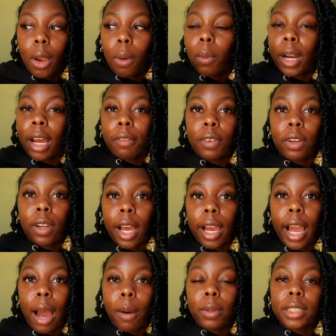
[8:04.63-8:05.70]
When I felt
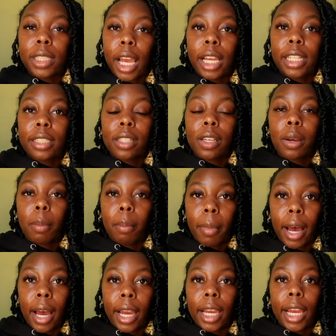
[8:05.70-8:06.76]
like I was at
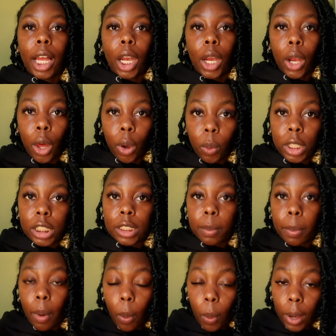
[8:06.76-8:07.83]
my lowest
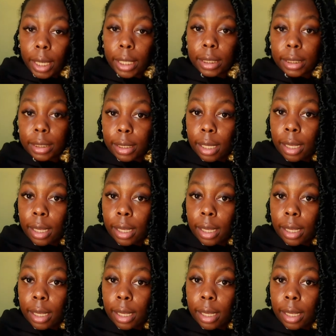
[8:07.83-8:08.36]
point,